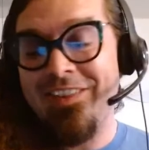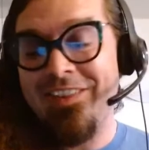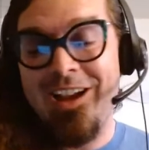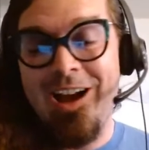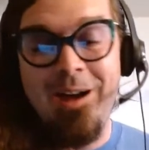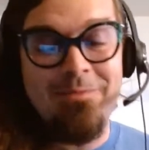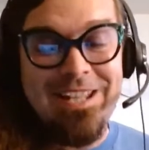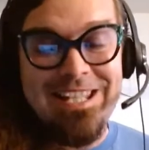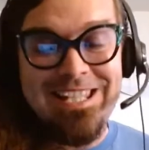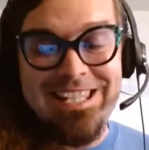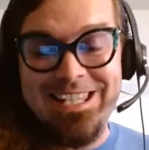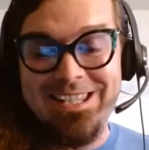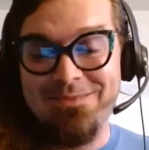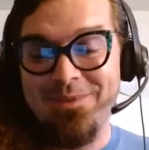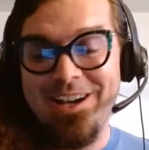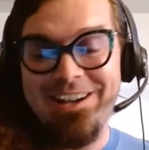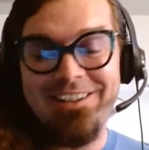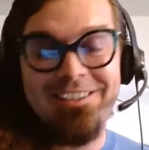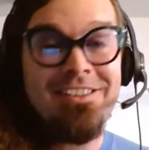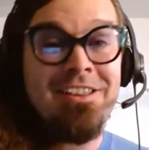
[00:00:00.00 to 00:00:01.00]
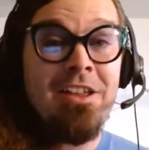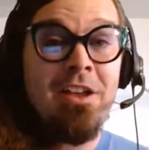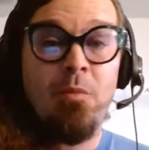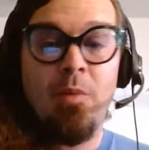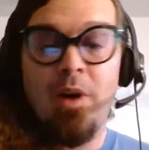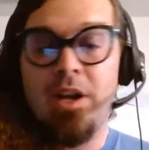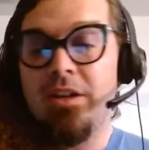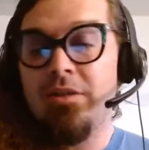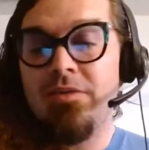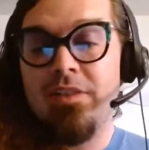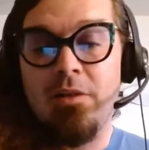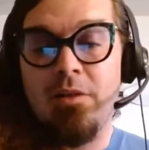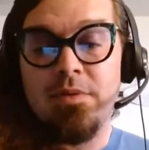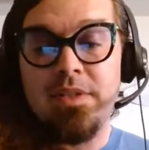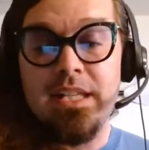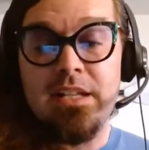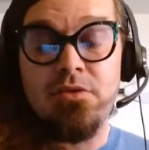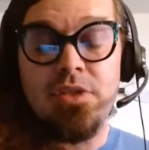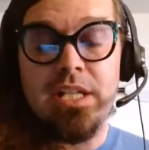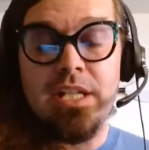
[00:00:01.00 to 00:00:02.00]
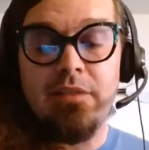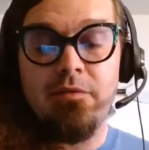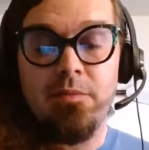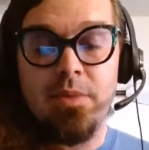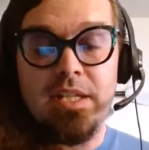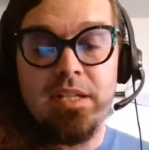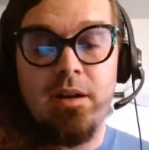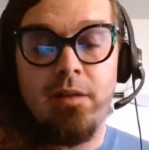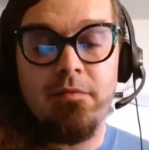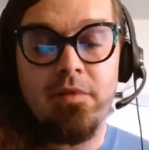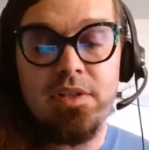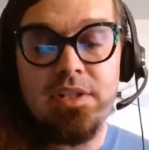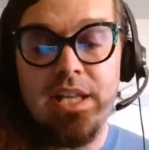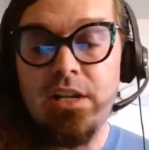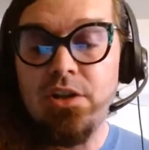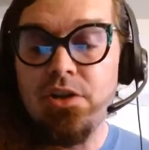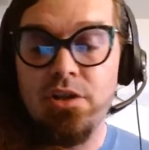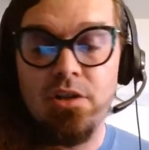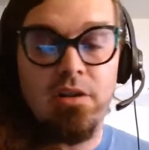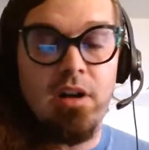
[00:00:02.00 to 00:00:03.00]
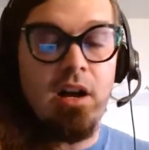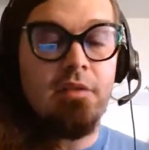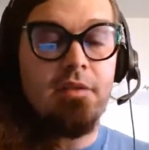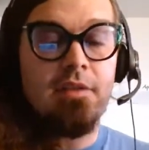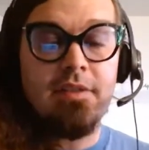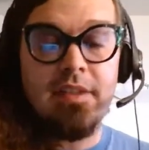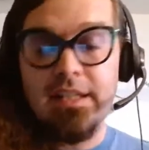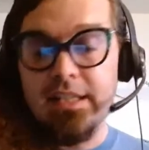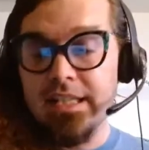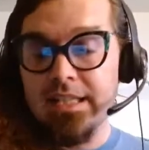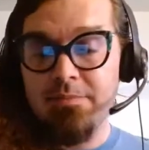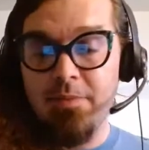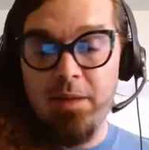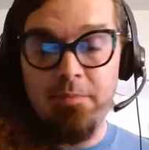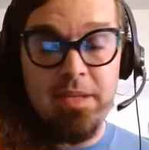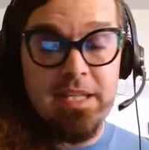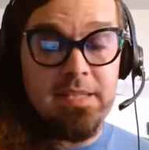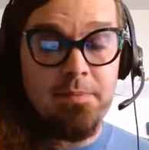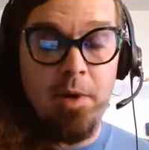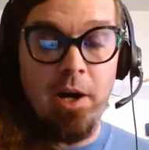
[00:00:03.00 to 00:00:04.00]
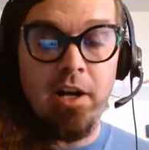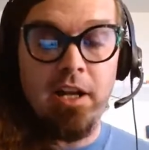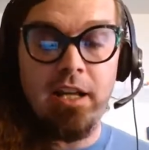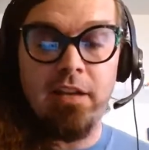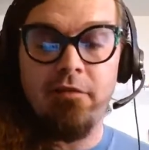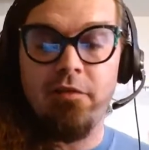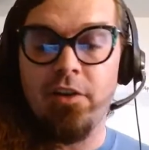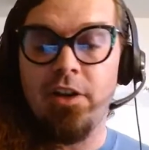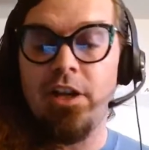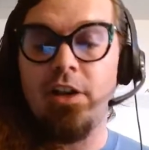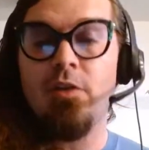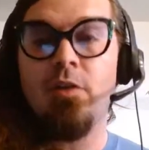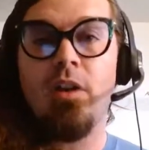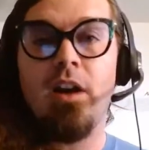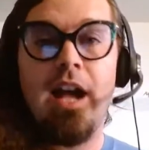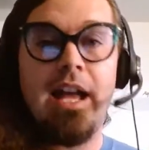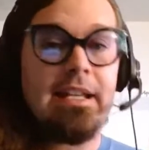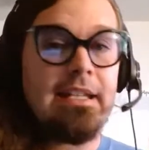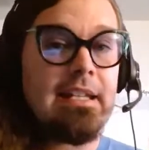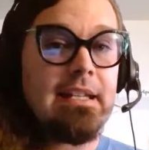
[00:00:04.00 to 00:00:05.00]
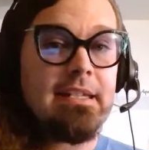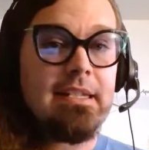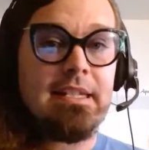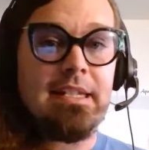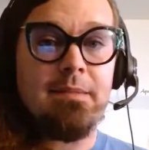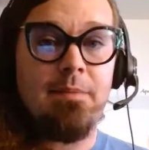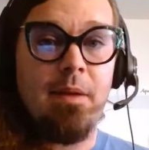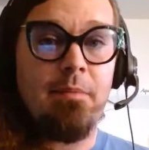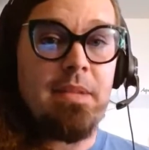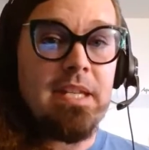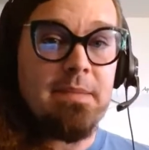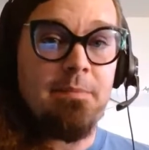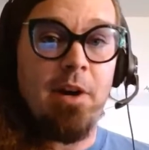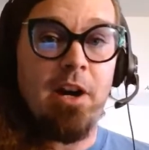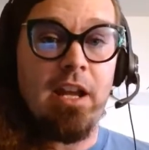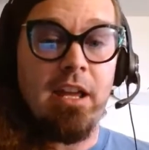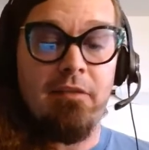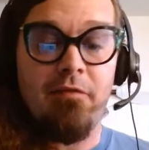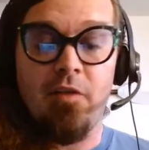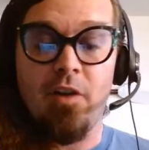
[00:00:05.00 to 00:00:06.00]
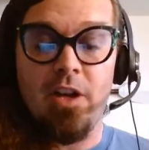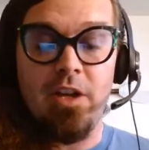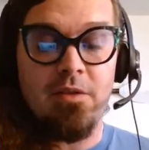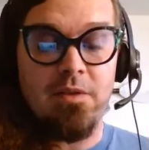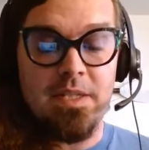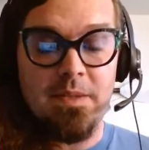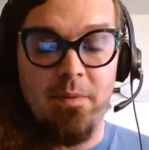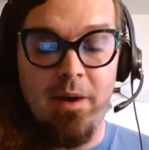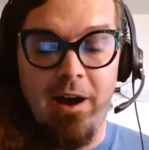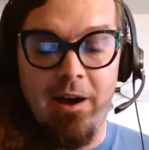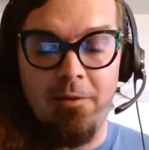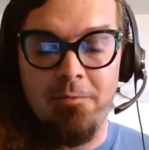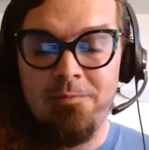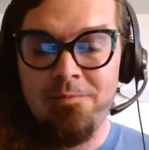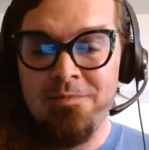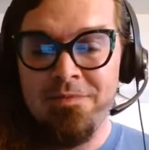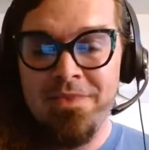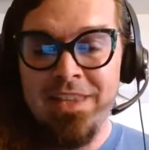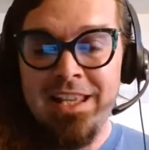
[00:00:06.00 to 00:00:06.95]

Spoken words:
in the comments as well what you thought was interesting from this conversation, or other things this might be sparking for you, or ideas this might be sparking for you as well.